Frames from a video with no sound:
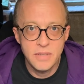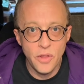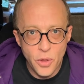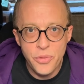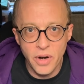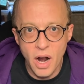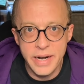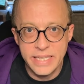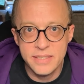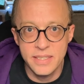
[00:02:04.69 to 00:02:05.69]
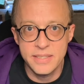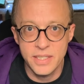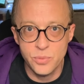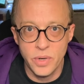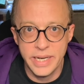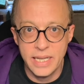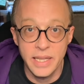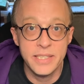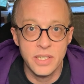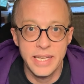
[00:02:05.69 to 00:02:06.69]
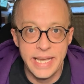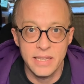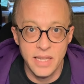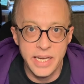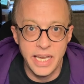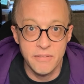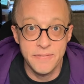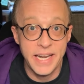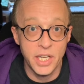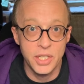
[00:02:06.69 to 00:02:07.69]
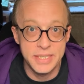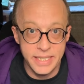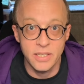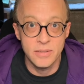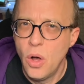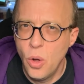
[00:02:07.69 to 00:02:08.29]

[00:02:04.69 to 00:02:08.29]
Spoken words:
Although there are instances where a collector can get lucky and find a good deal.